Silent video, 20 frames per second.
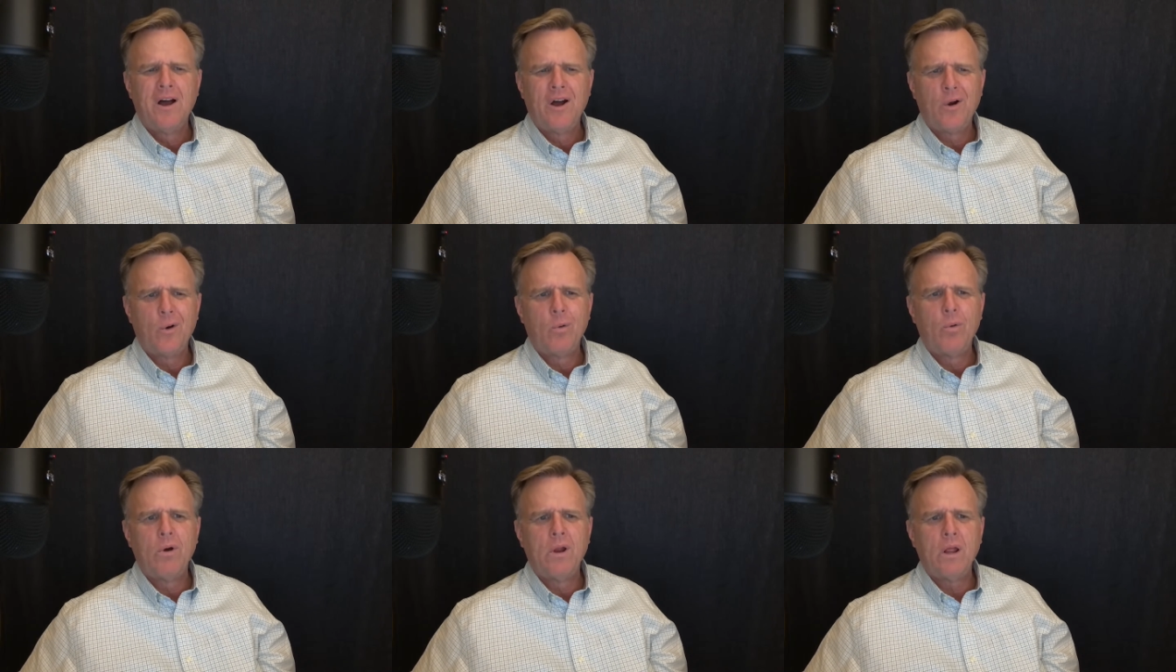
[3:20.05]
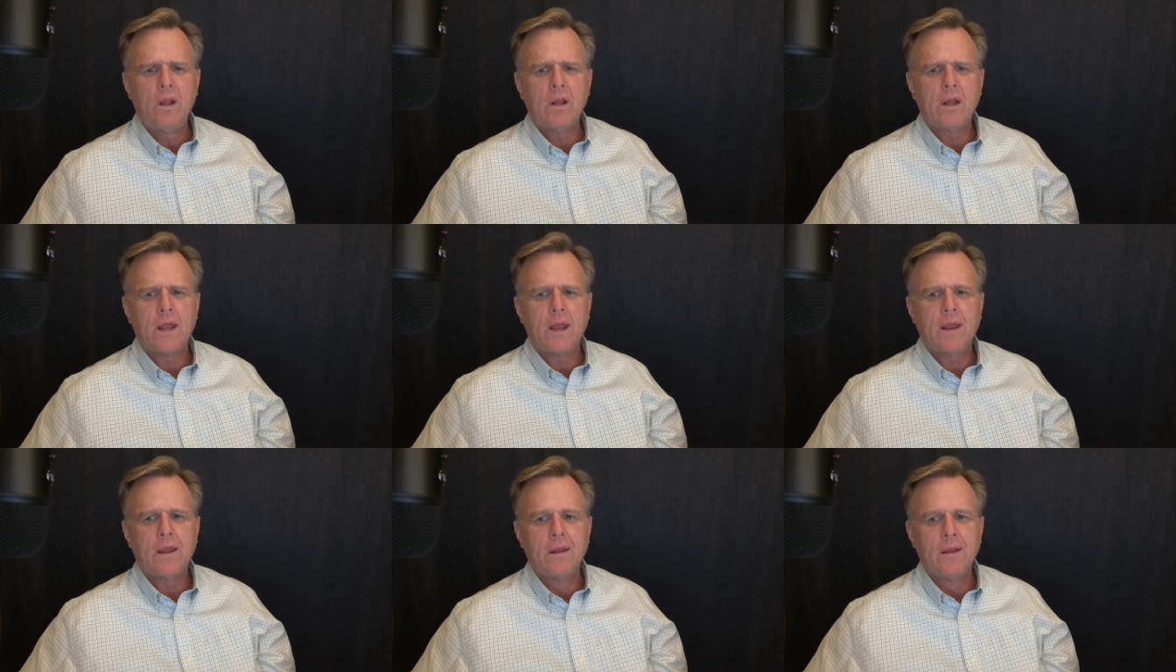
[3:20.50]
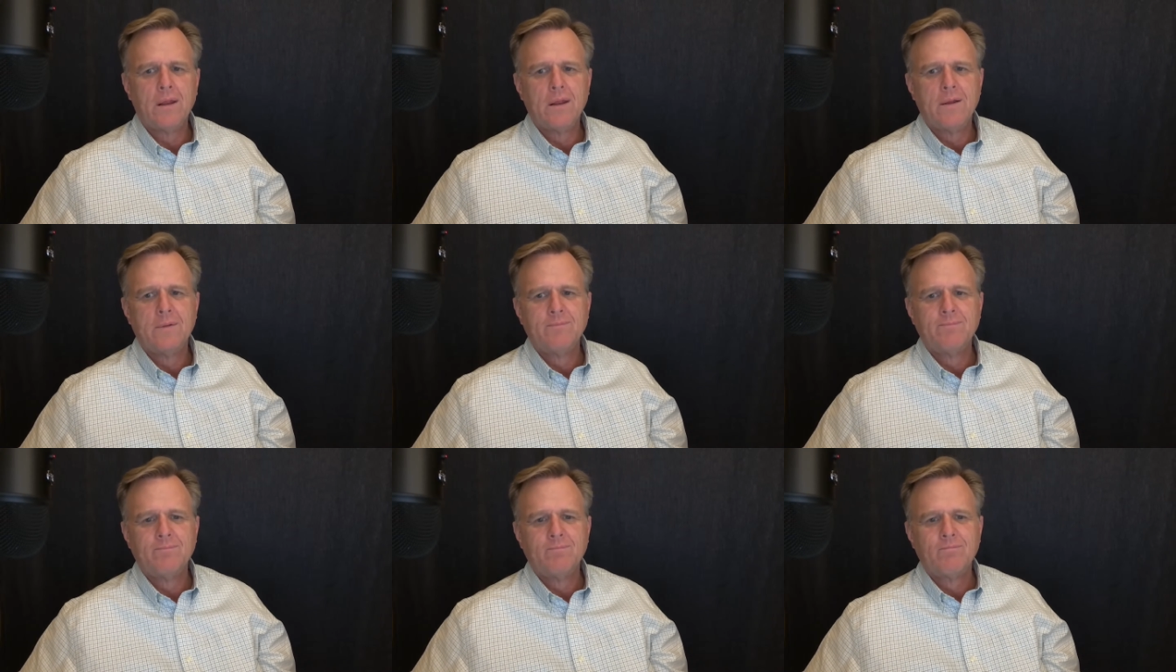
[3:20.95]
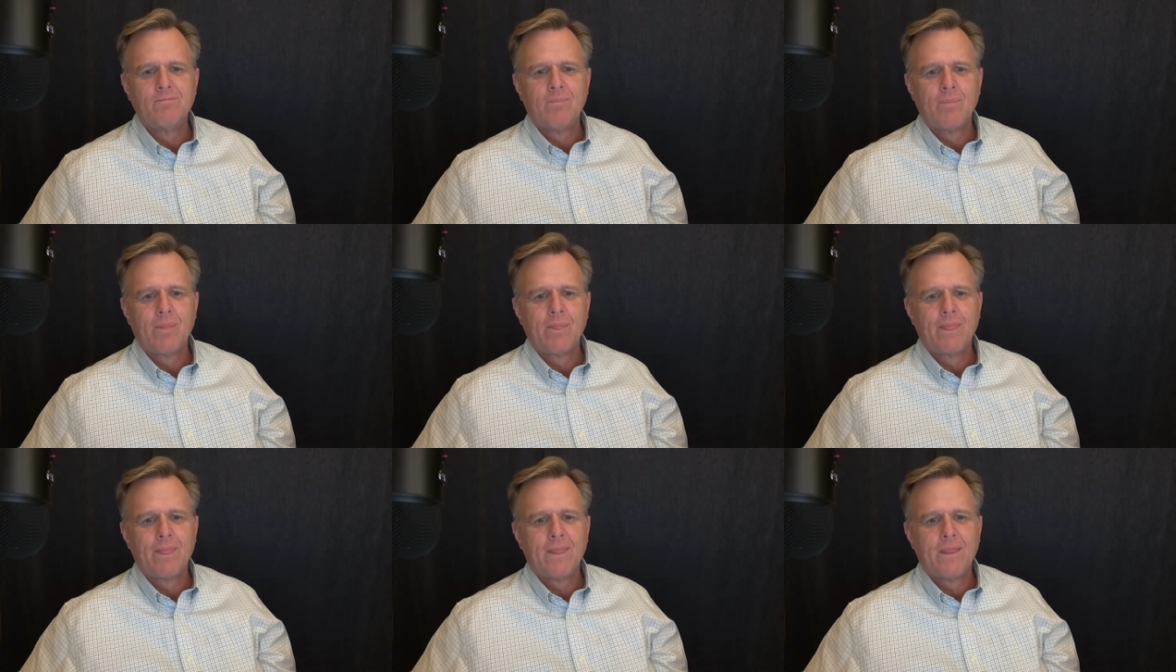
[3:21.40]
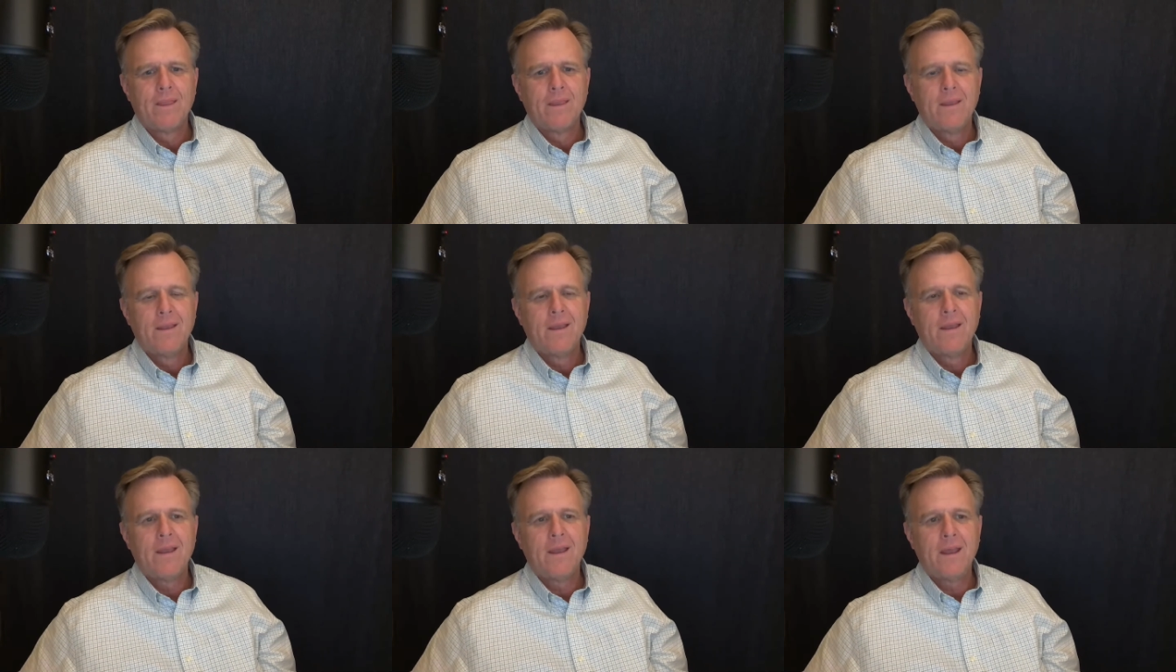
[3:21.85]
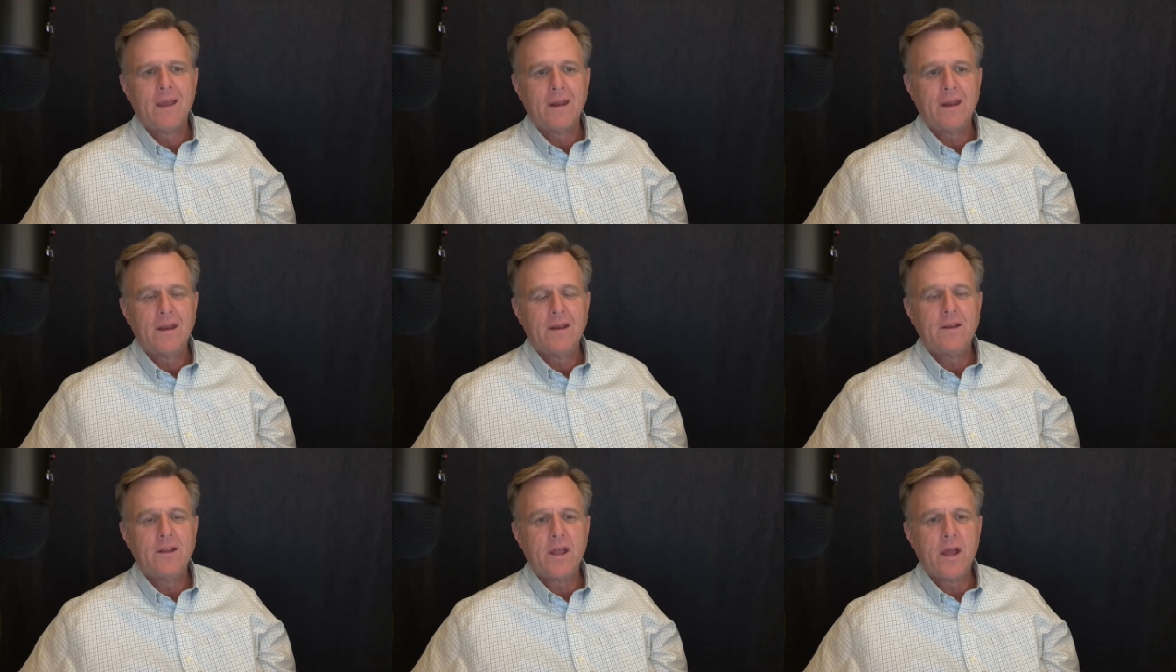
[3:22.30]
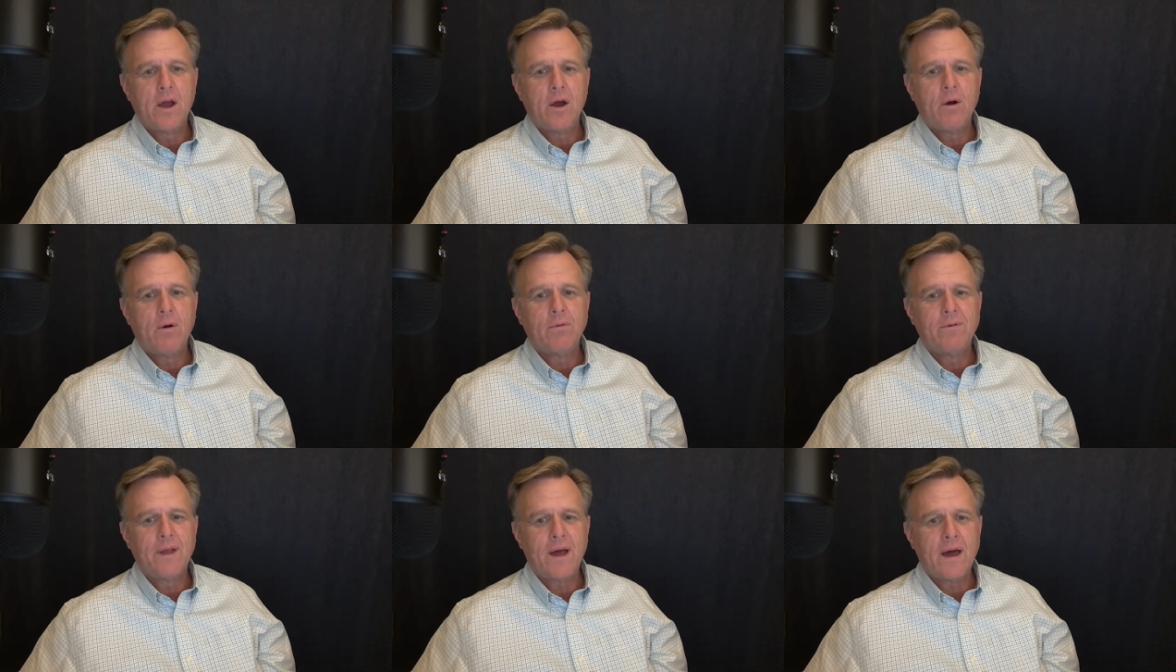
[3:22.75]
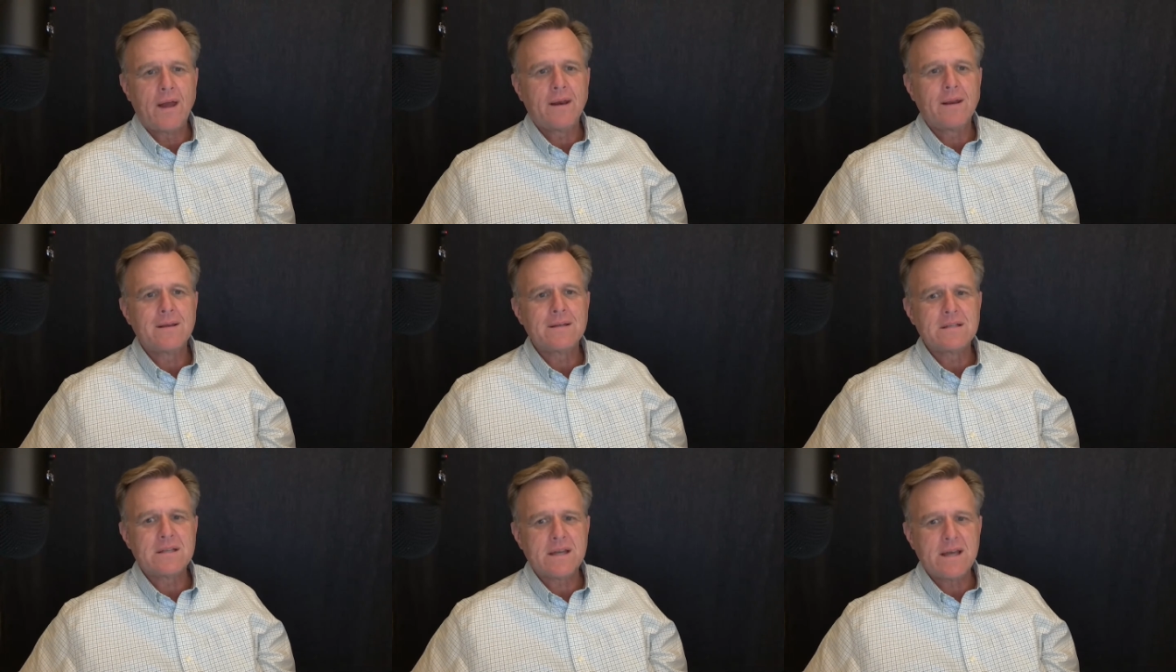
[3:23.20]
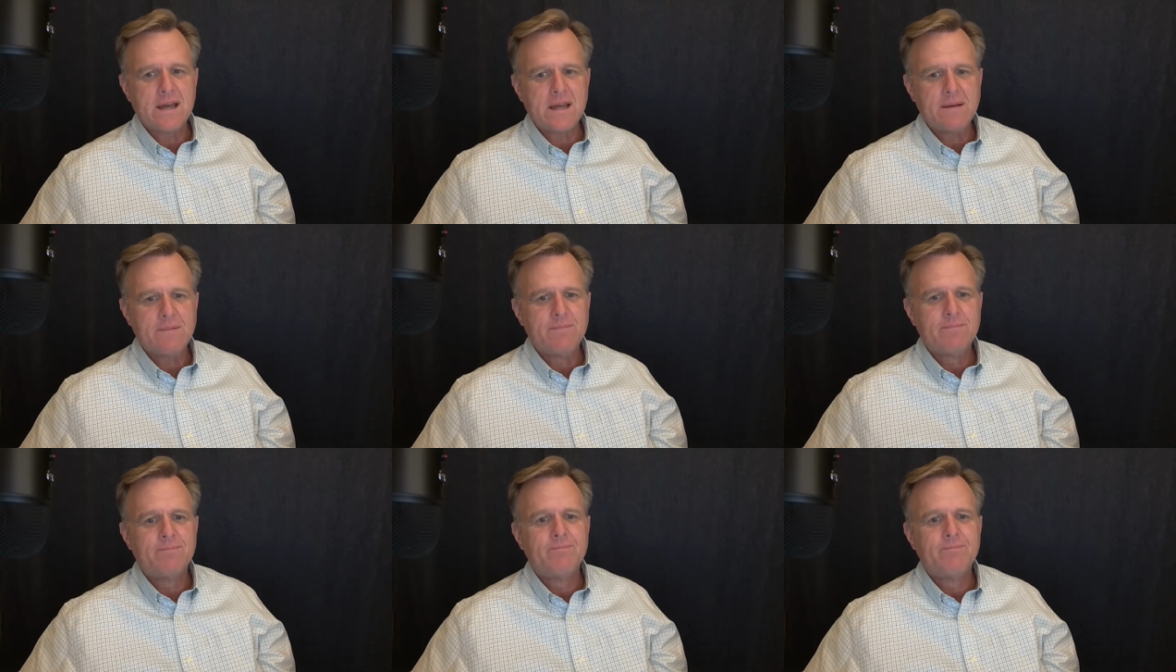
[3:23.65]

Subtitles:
"Oh, really?" And he'd go, nodding his head,